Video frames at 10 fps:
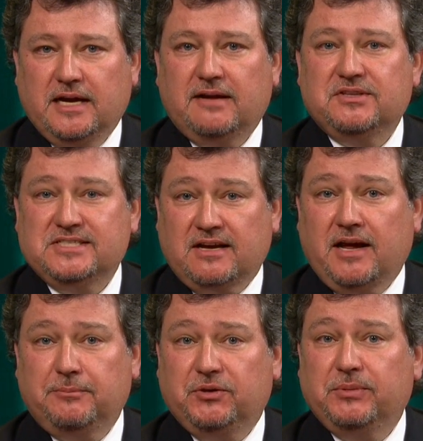have the
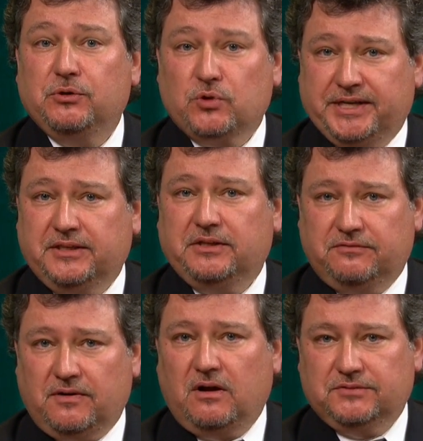time to be greatly
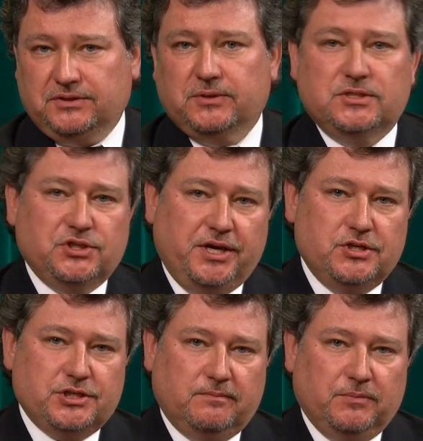involved in their
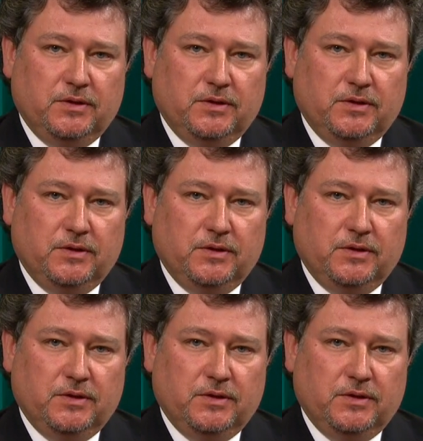education.